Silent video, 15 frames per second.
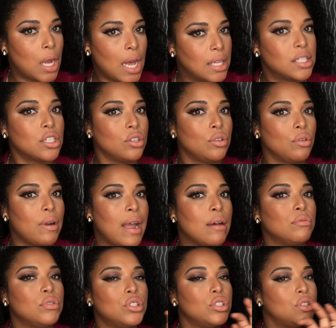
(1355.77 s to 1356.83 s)
Oscar the
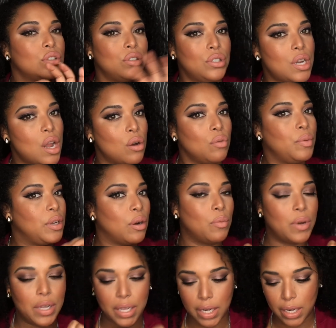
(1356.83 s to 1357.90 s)
Grouch. No, we don't
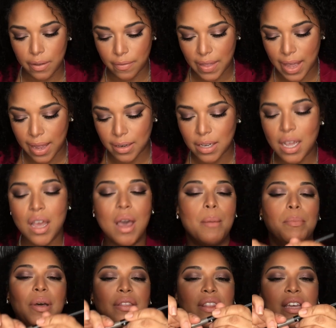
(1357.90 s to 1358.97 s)
want any of that.
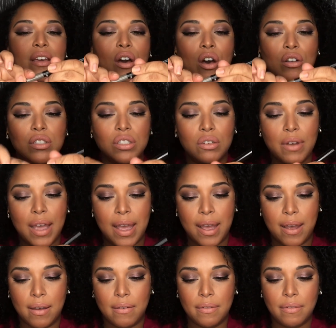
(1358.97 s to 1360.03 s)
But they also
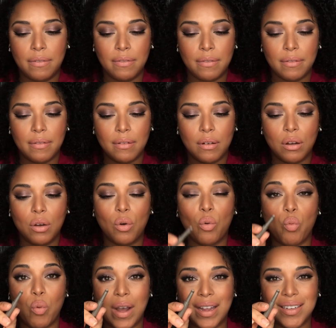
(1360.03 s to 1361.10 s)
have
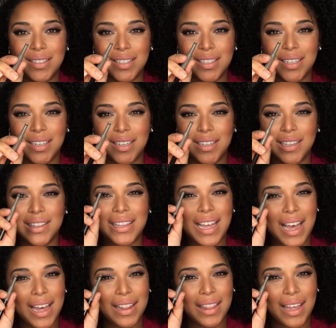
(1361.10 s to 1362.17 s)
what? The
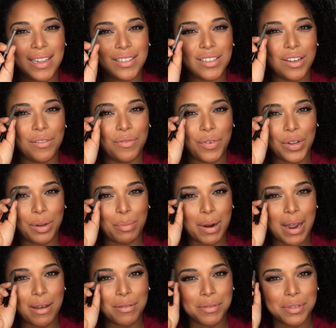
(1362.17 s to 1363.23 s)
highlight for your
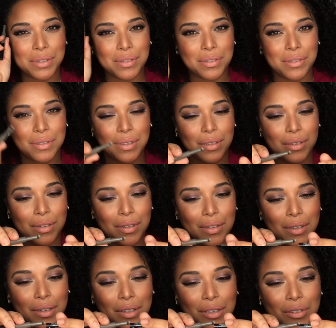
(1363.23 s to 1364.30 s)
brows.
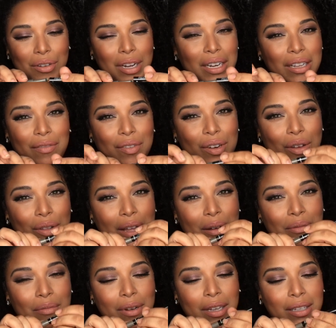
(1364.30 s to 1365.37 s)
You didn't even know
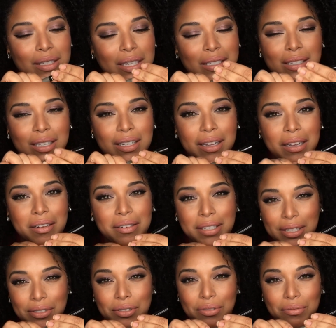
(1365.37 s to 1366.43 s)
that existed there,
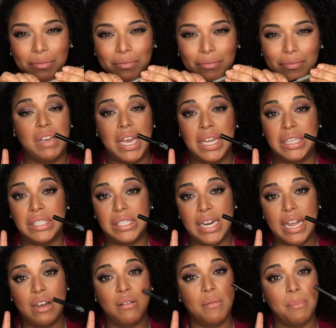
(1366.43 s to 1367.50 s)
did you? Hands
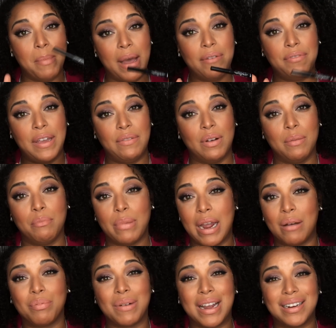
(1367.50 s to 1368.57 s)
down, my favorite
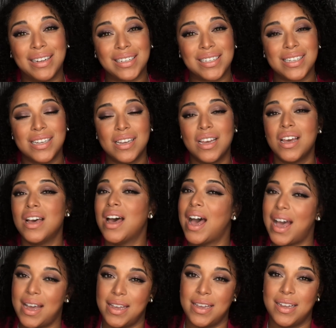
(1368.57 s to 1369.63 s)
brow product,
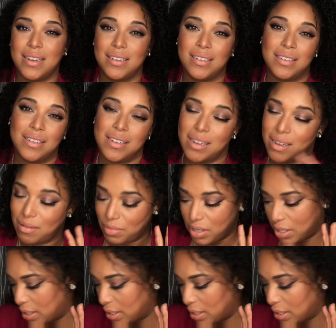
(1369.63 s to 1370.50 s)
high end. I'm